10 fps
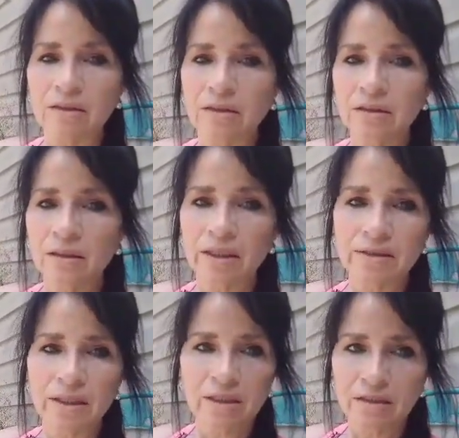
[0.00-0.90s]
light
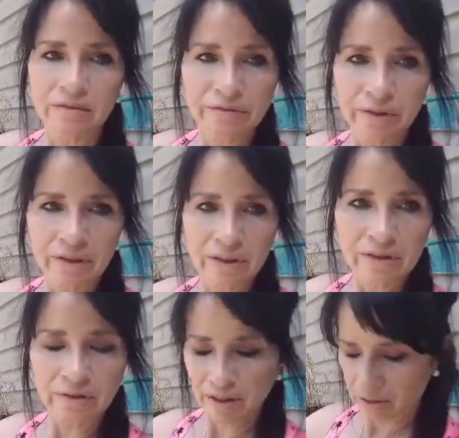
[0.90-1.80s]
tan in the front. That's
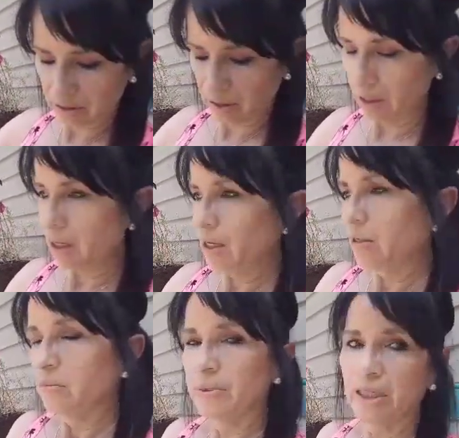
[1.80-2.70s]
crazy.
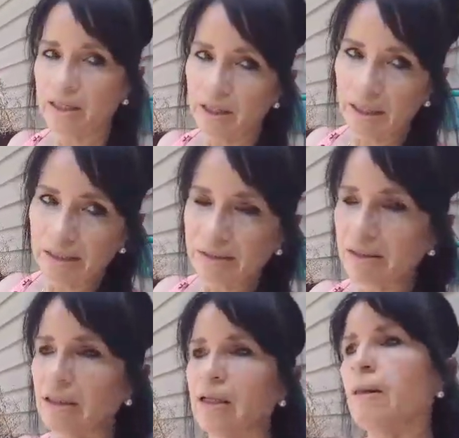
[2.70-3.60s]
But guys,
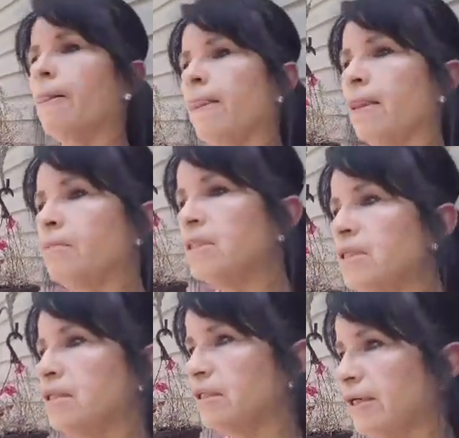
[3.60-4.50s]
let me
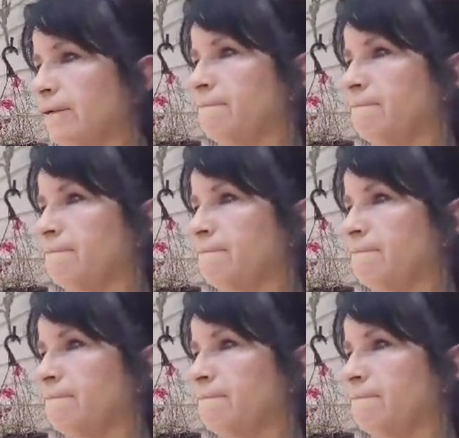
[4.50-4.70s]
tell you.